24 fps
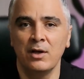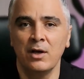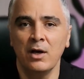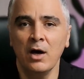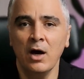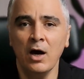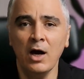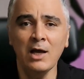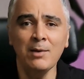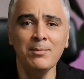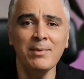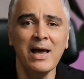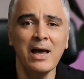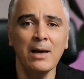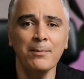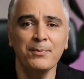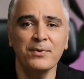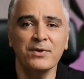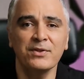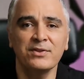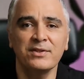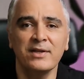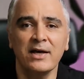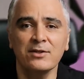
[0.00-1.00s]
I'm
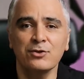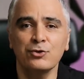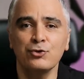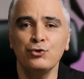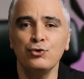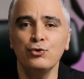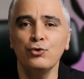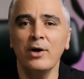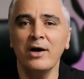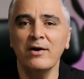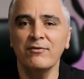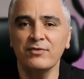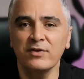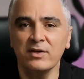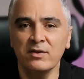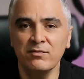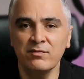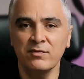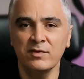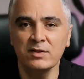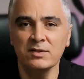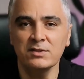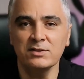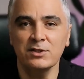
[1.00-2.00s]
happy that you have
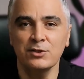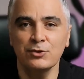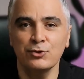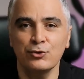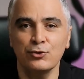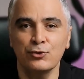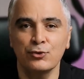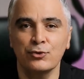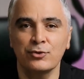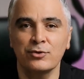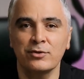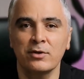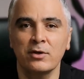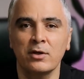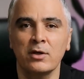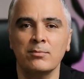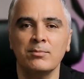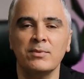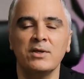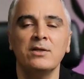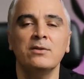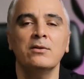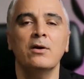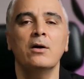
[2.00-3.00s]
invested your
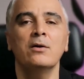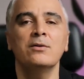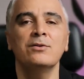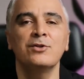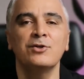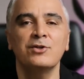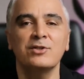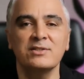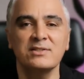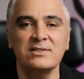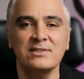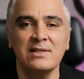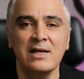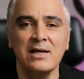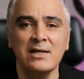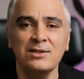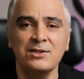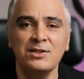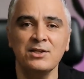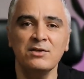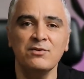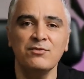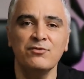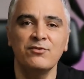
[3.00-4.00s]
time in
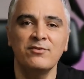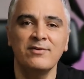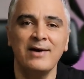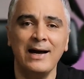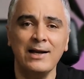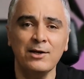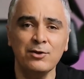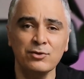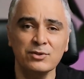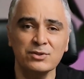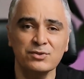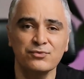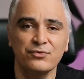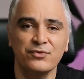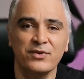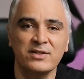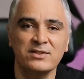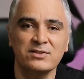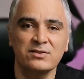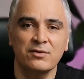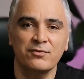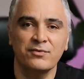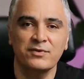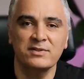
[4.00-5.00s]
understanding various
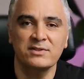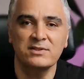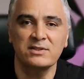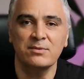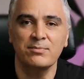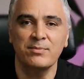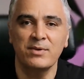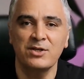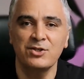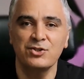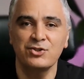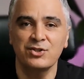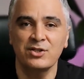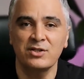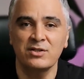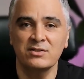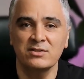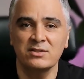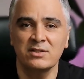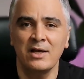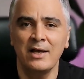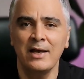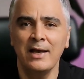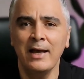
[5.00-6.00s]
ways of
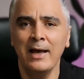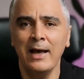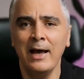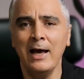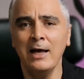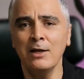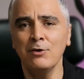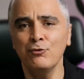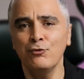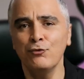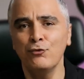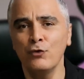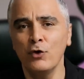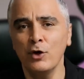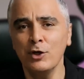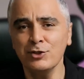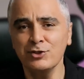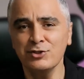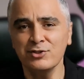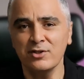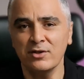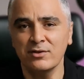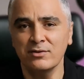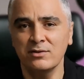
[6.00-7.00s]
estimations and
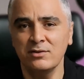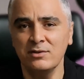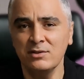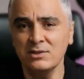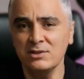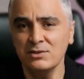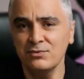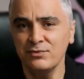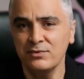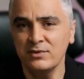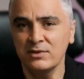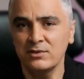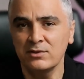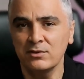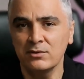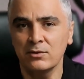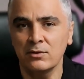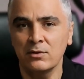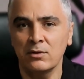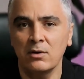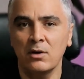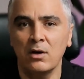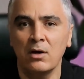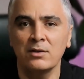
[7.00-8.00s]
watched this
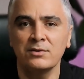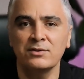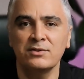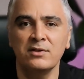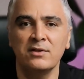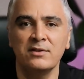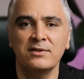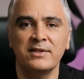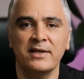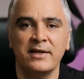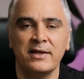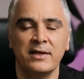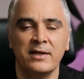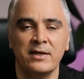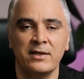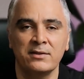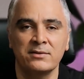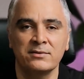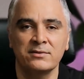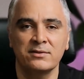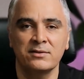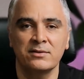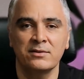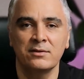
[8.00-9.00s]
video until the
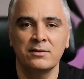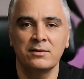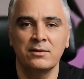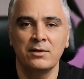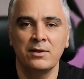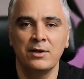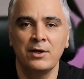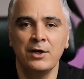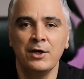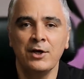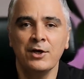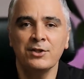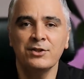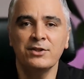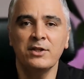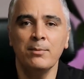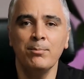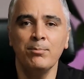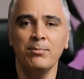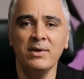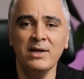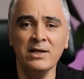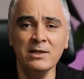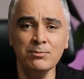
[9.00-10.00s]
end. The
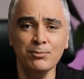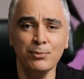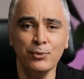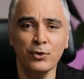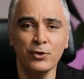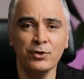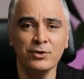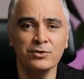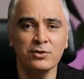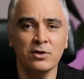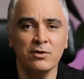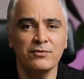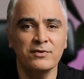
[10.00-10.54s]
main point of